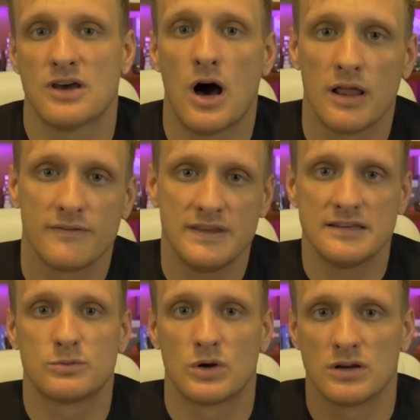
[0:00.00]
All of
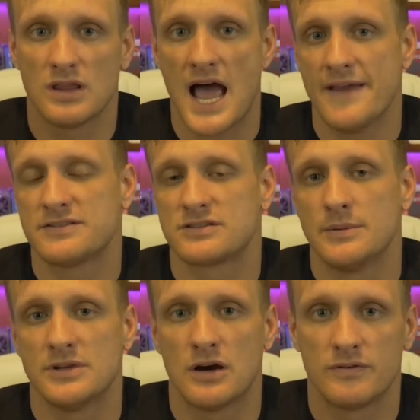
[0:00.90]
these were live
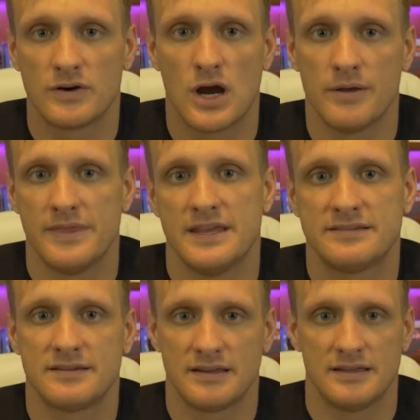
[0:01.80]
streamed over on
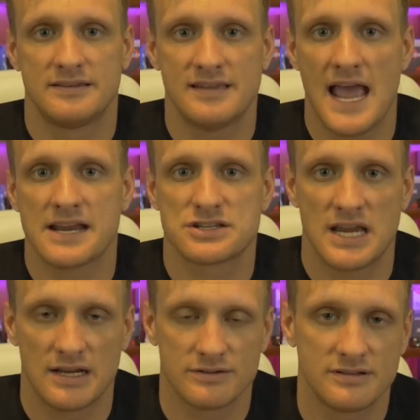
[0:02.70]
this exact channel,